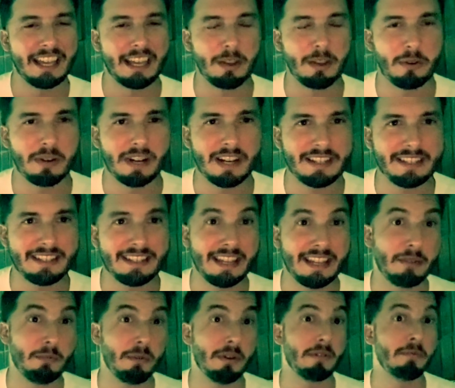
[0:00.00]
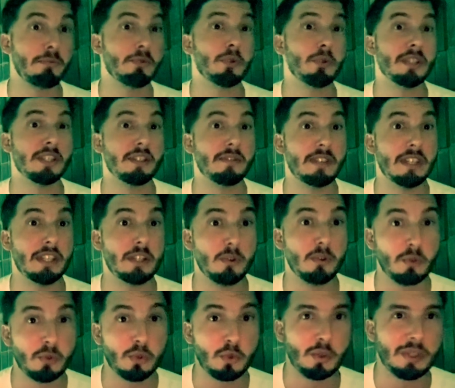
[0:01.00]
Hello guys and welcome to this
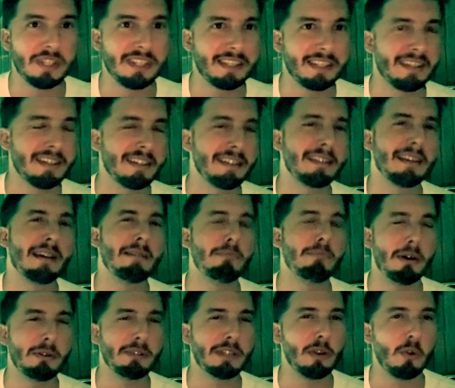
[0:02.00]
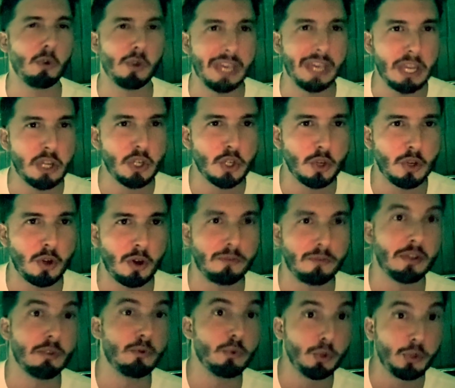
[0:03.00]
video to discuss about the location
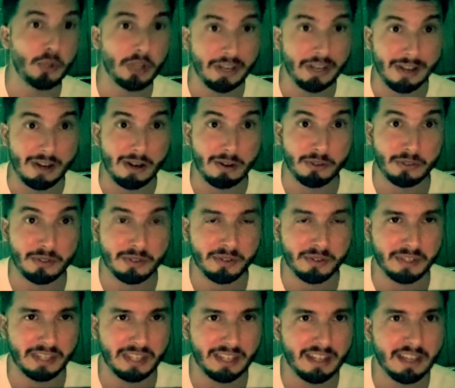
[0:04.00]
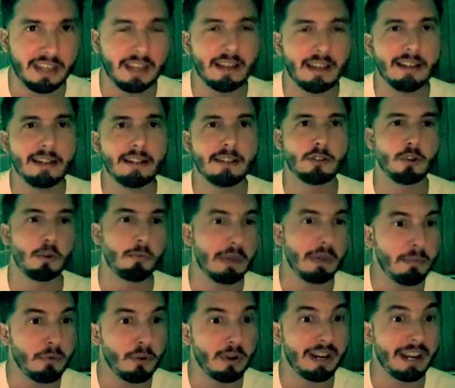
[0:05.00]
of the root canals, okay? So
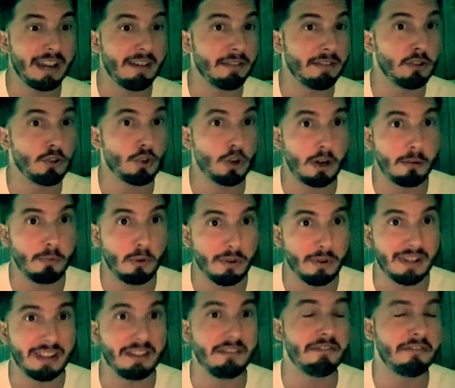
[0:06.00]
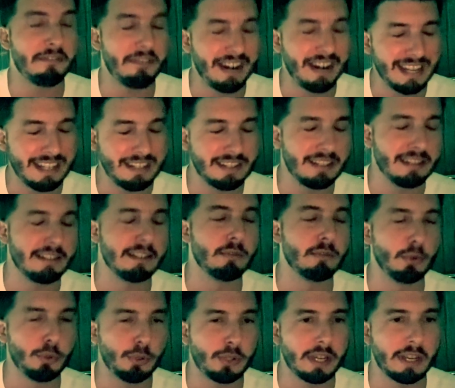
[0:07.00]
maybe you're having trouble in finding the
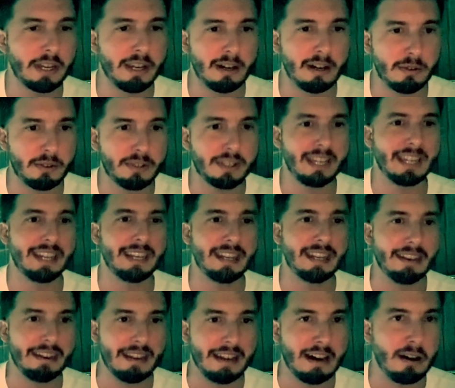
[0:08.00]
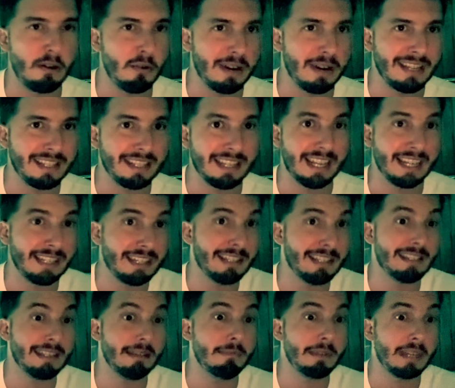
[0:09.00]
root canals and now I
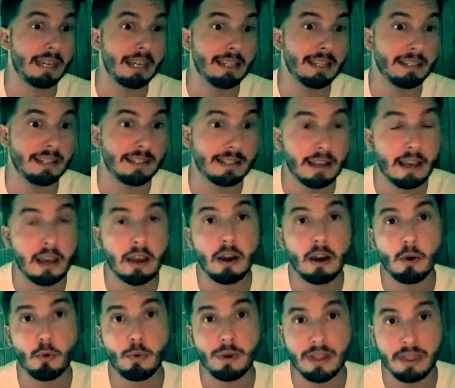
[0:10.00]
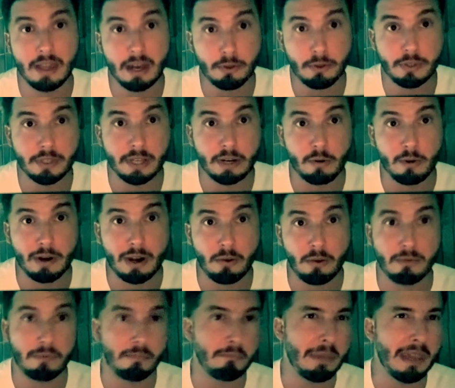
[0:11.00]
selected some cases without the
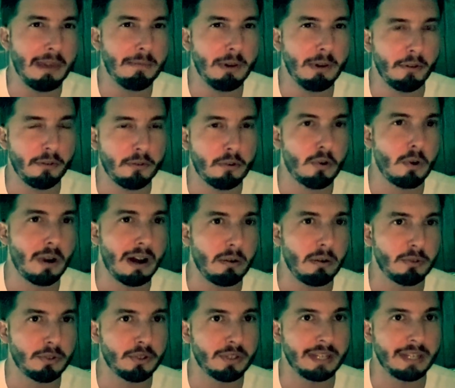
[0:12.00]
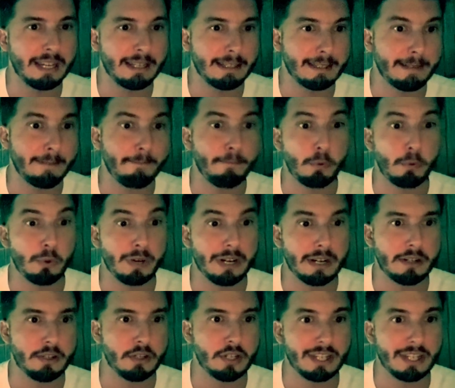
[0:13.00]
crown, maybe of crowns that
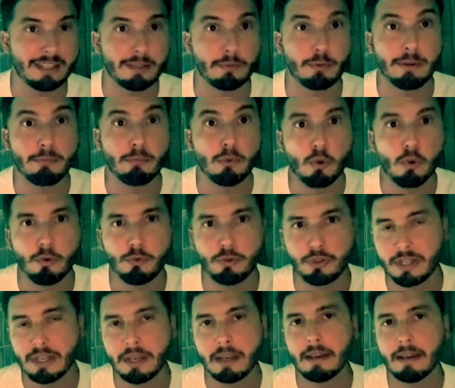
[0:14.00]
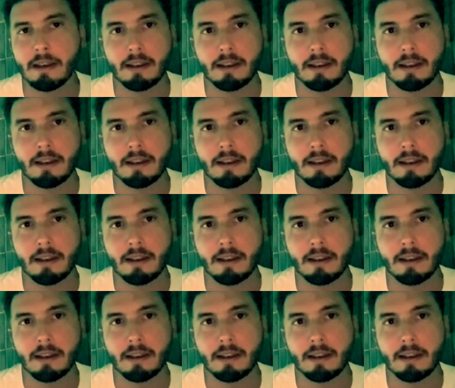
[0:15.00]
were just removed,